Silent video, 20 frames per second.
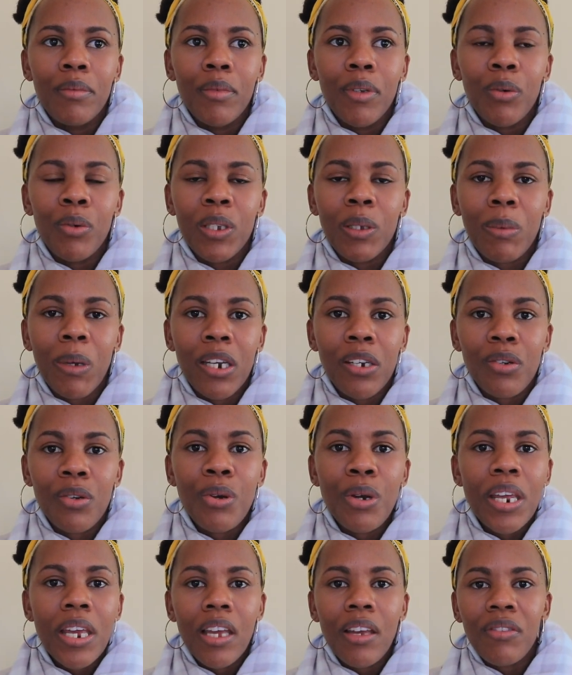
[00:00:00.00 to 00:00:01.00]
it was by
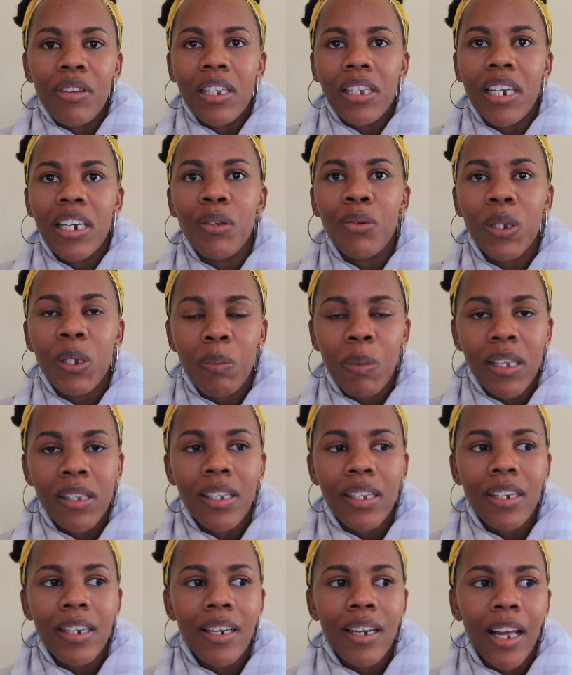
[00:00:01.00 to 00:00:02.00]
Tony Evans, and he was
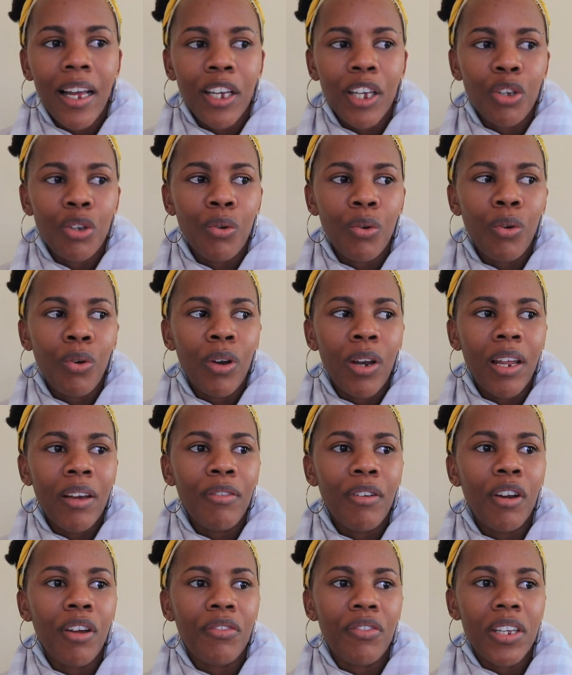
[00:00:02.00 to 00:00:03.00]
basically like, your
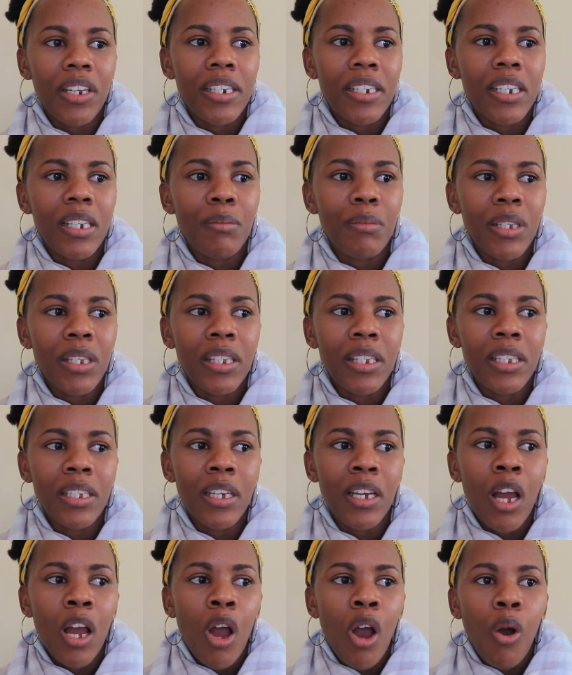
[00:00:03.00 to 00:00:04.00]
level of
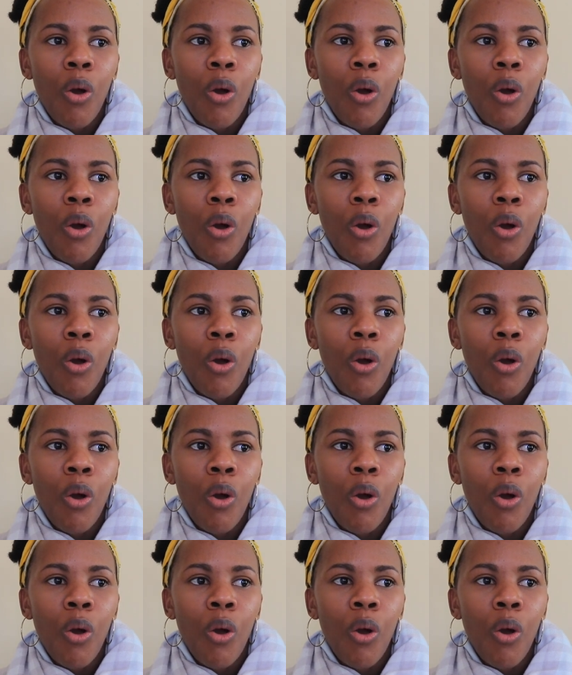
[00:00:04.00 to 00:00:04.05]
intimacy